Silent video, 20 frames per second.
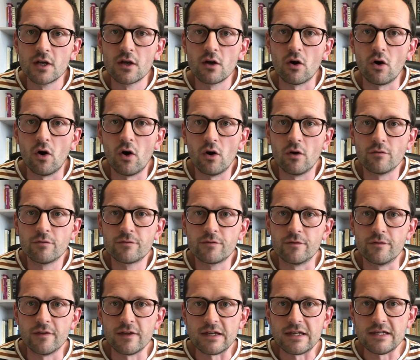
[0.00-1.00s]
of
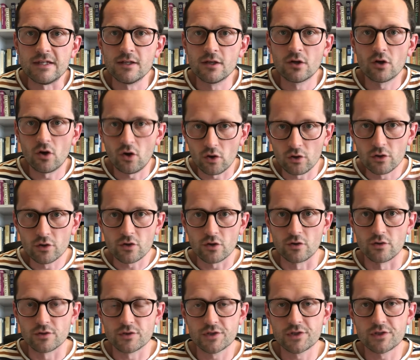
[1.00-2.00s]
the
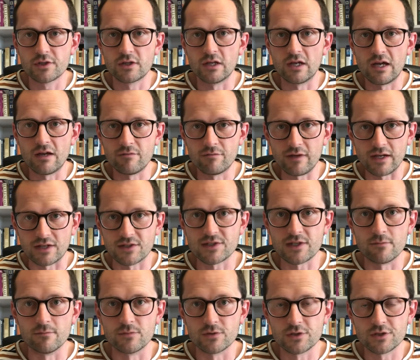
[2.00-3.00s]
Holocaust victims,